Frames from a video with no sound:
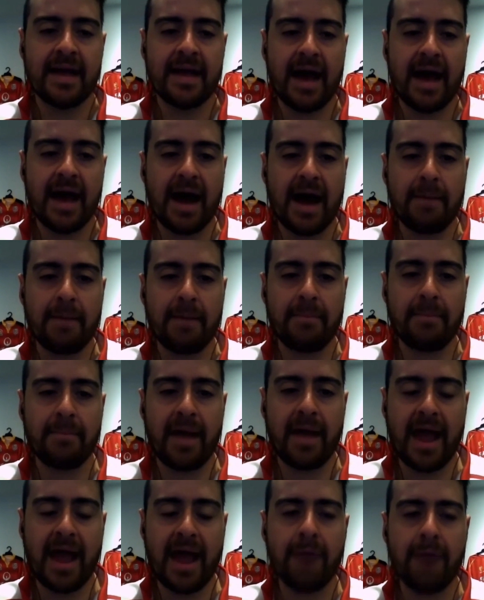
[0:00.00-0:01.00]
um,
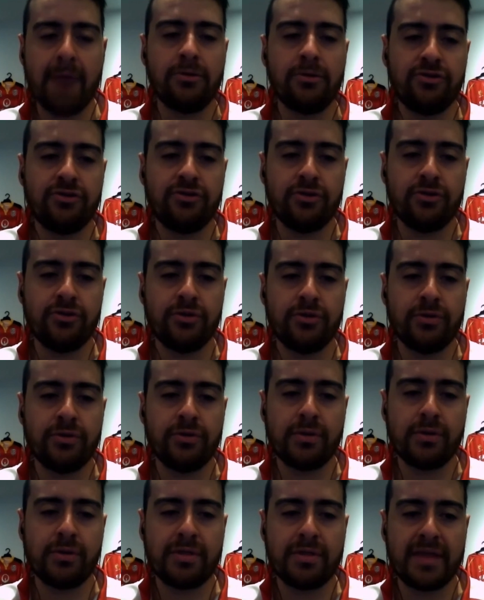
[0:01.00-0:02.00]
how would you
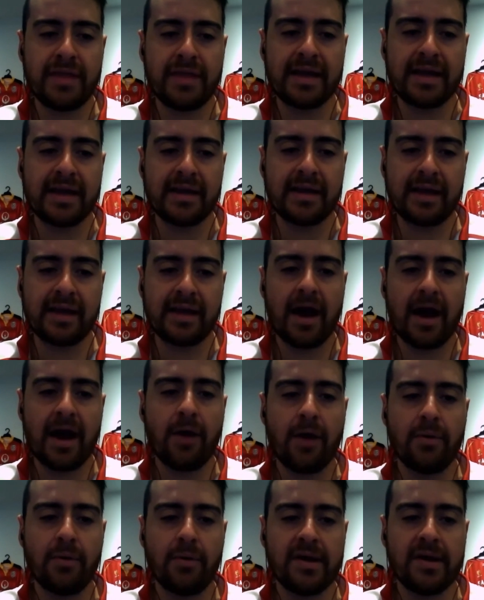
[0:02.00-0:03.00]
think
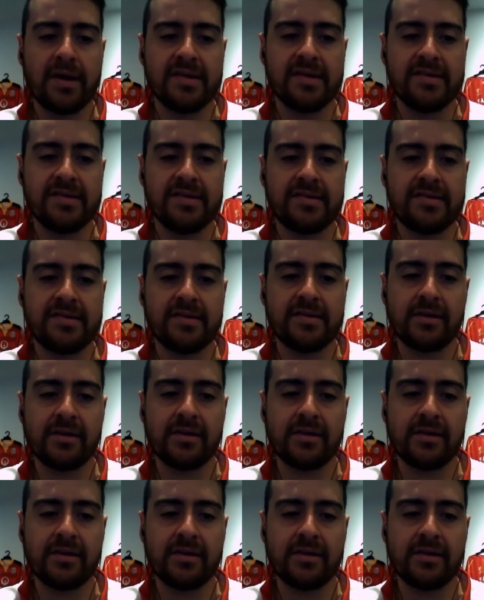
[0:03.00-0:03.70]
Carl is